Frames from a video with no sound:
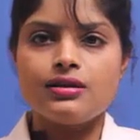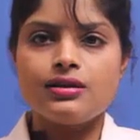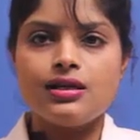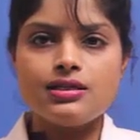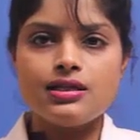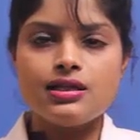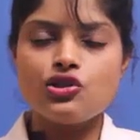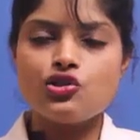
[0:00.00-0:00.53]

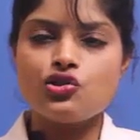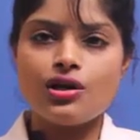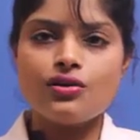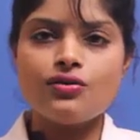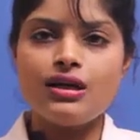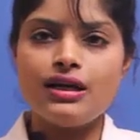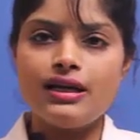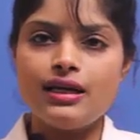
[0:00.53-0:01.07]
This is
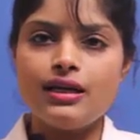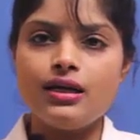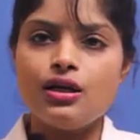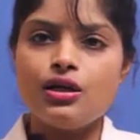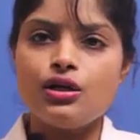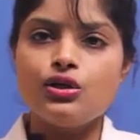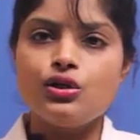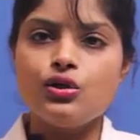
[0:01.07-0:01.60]

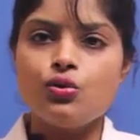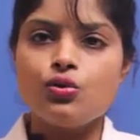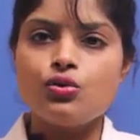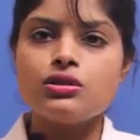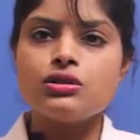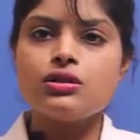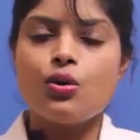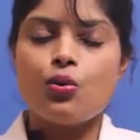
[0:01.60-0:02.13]
generally
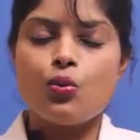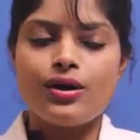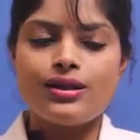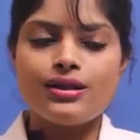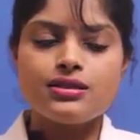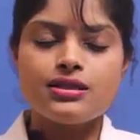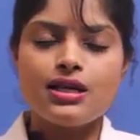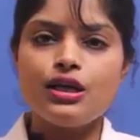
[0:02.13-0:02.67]
used
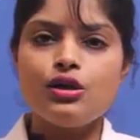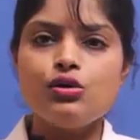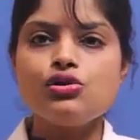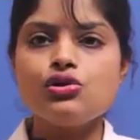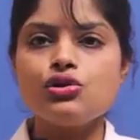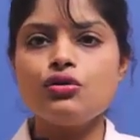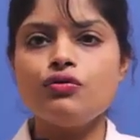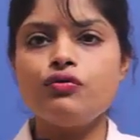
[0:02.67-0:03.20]
when the
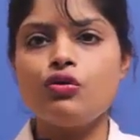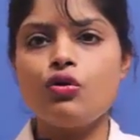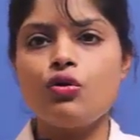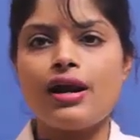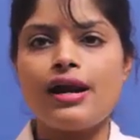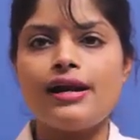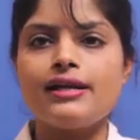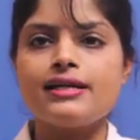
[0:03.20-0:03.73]
solution of
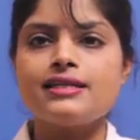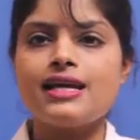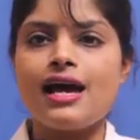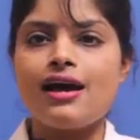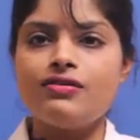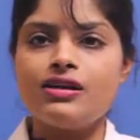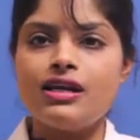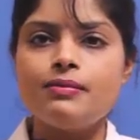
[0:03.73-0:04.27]
fluoride is
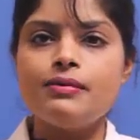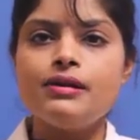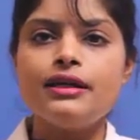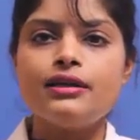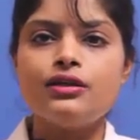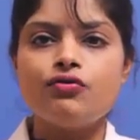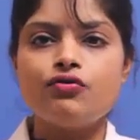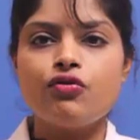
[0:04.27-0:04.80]
available
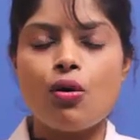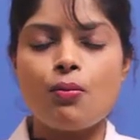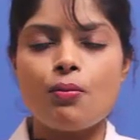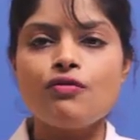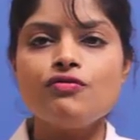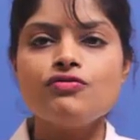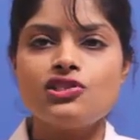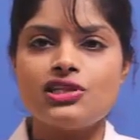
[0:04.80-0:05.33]
in the form
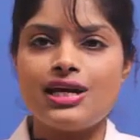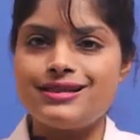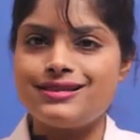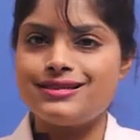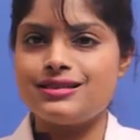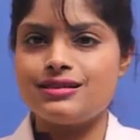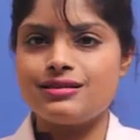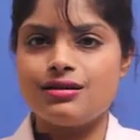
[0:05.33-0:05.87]
of
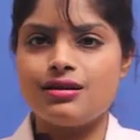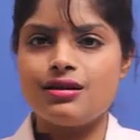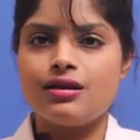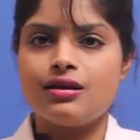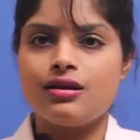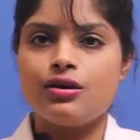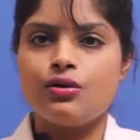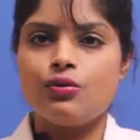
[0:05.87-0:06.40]
gels.
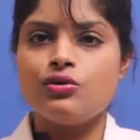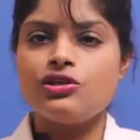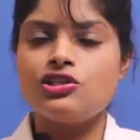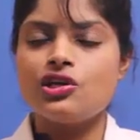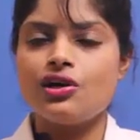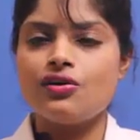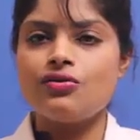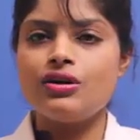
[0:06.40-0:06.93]
We
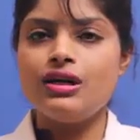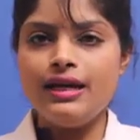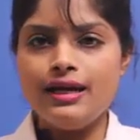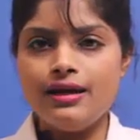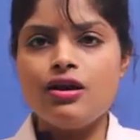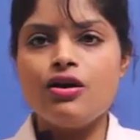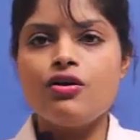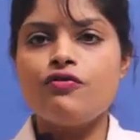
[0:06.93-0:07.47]

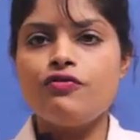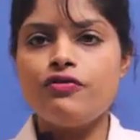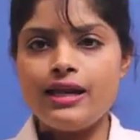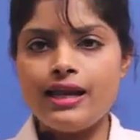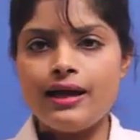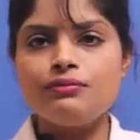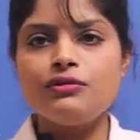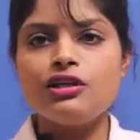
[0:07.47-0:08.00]
generally
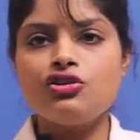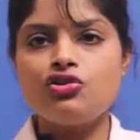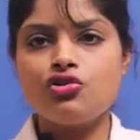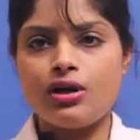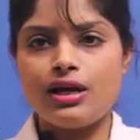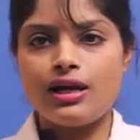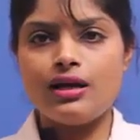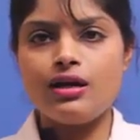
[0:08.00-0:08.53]
fill up the
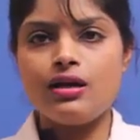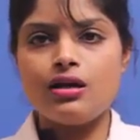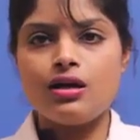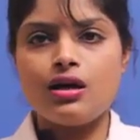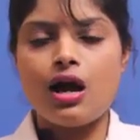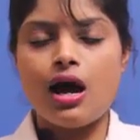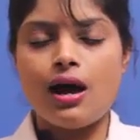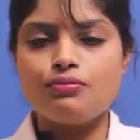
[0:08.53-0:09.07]
tray
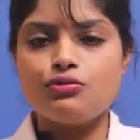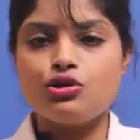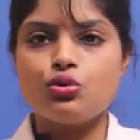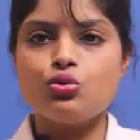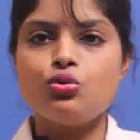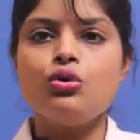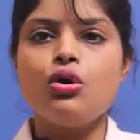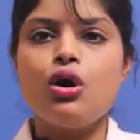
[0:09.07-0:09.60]
up
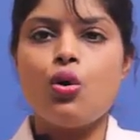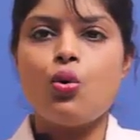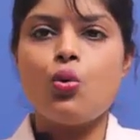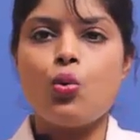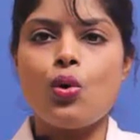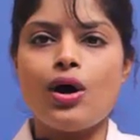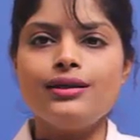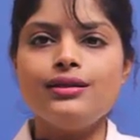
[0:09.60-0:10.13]
to
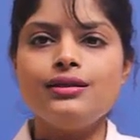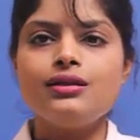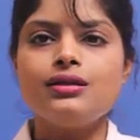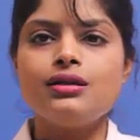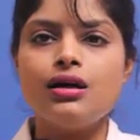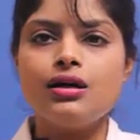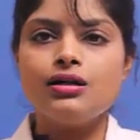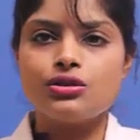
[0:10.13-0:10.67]
one
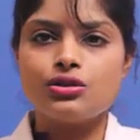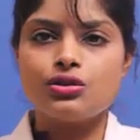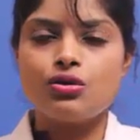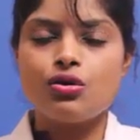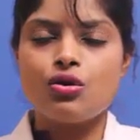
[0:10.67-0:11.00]
third